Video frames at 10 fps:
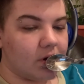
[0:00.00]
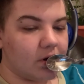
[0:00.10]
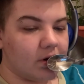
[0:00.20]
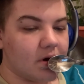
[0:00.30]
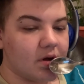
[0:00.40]

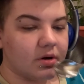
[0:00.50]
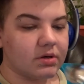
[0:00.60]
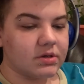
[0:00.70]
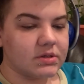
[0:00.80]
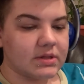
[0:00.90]

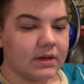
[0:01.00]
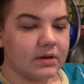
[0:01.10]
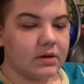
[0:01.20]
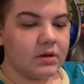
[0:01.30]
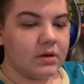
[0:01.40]
characters that
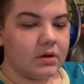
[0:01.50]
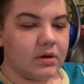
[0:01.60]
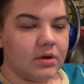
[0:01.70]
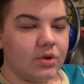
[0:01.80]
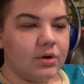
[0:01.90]

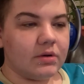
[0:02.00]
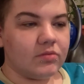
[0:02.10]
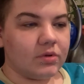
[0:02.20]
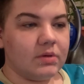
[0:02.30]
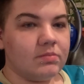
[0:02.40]
you didn't
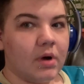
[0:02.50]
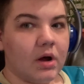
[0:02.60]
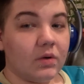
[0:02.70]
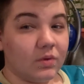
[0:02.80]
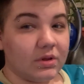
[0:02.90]
really
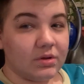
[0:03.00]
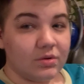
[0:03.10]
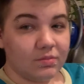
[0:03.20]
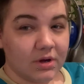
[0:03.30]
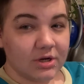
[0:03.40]
bond with too
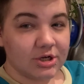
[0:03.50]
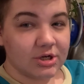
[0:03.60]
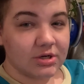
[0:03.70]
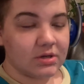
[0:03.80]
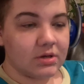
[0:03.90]
much.
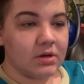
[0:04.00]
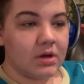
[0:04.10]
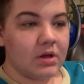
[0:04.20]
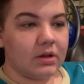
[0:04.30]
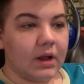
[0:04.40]

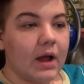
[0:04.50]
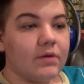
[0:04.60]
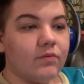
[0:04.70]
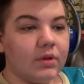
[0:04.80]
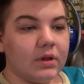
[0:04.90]
Like, I
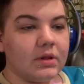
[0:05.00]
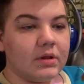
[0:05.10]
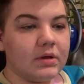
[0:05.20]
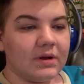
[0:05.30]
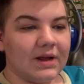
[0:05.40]
really
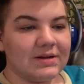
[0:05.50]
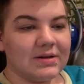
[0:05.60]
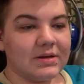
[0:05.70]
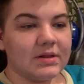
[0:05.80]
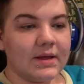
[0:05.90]

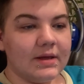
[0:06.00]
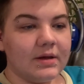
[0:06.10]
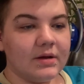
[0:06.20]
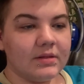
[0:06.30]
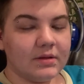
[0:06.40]
actually
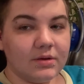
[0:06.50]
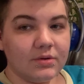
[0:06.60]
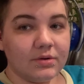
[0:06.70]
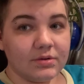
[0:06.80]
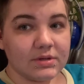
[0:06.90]
like the
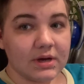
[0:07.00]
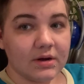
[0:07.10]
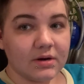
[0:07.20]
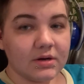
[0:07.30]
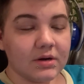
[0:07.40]
Yakuza
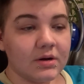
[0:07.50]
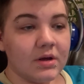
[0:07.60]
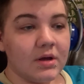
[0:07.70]
character.